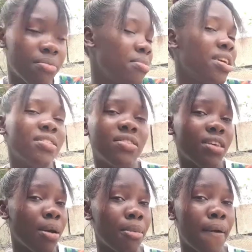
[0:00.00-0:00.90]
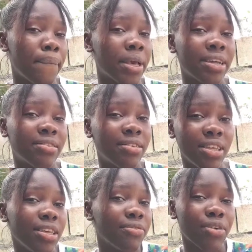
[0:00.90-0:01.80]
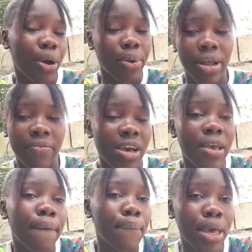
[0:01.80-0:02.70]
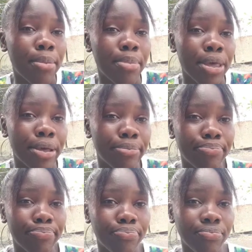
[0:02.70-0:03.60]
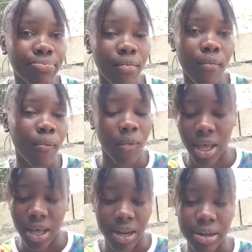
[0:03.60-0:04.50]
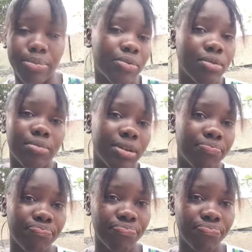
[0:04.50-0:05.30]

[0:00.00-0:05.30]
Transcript: may a scam and may a thief or whatever it may be and I'll all them something.